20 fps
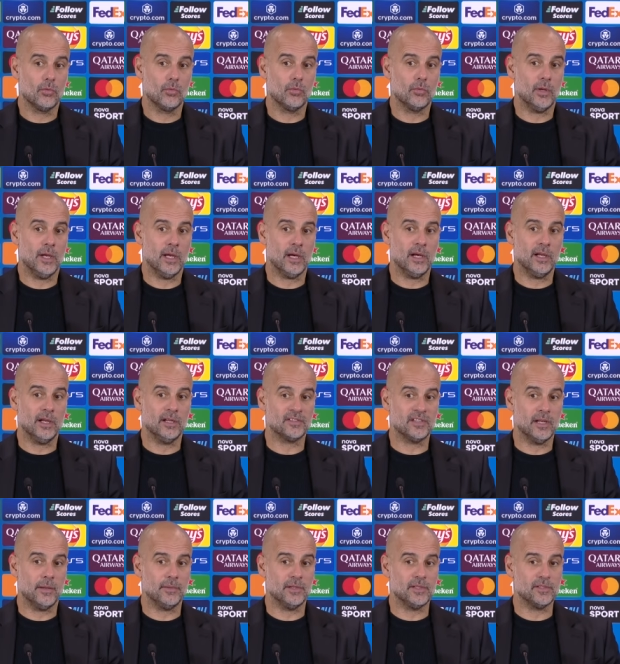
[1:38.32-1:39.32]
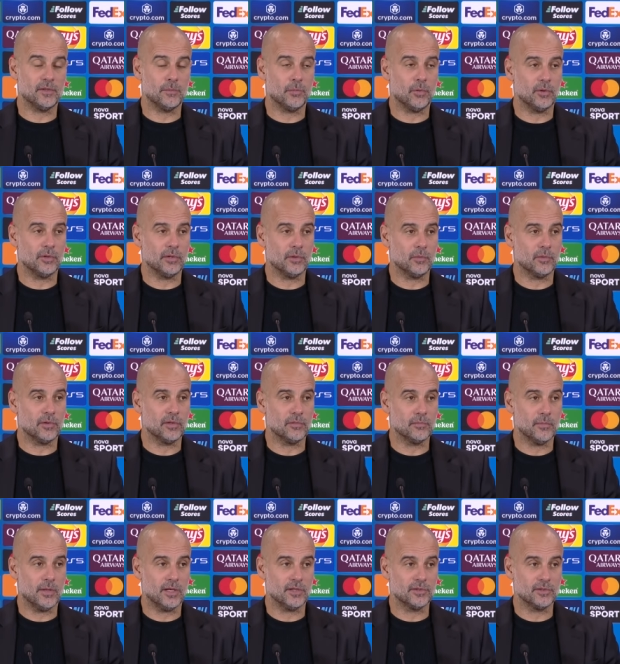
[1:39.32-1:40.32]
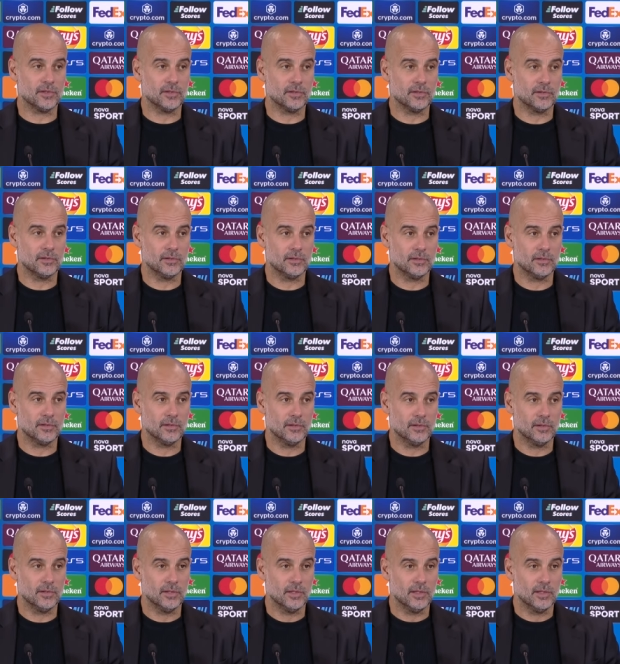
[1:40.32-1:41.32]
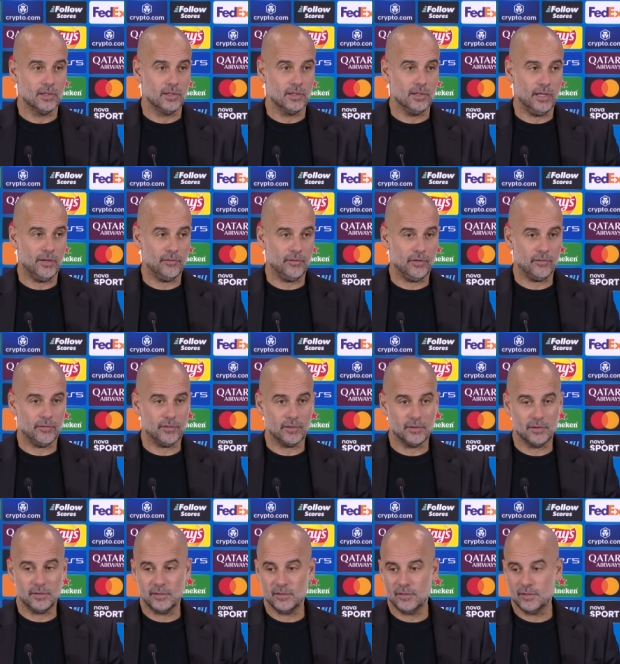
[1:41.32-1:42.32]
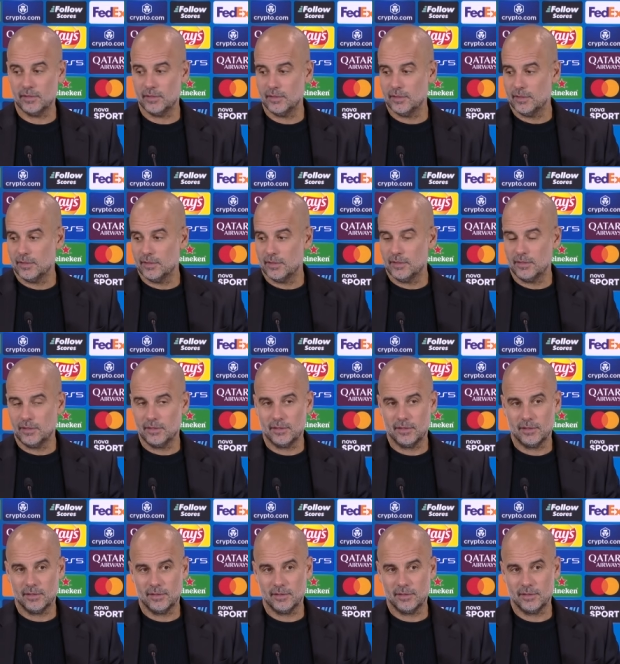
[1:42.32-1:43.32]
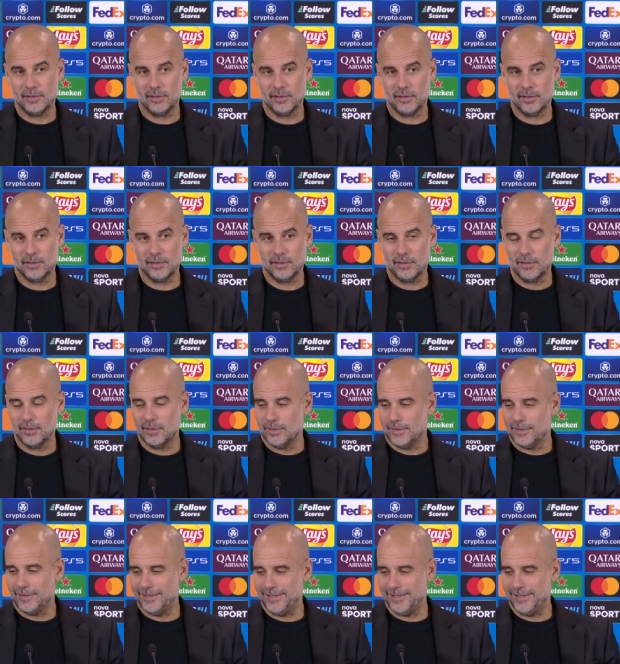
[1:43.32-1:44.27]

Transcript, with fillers: Erling is never disappointed with his manager. Never ever. Does it, does it dare to be?